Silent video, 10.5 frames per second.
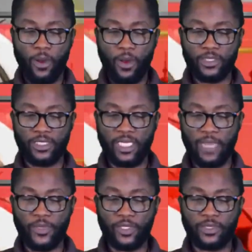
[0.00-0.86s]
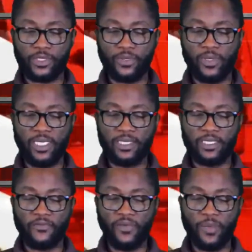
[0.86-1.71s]
urged the abductors to release
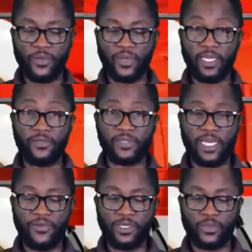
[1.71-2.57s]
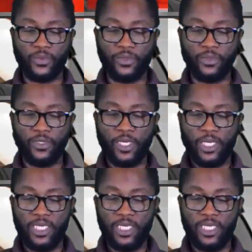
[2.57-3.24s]
the female clerics who,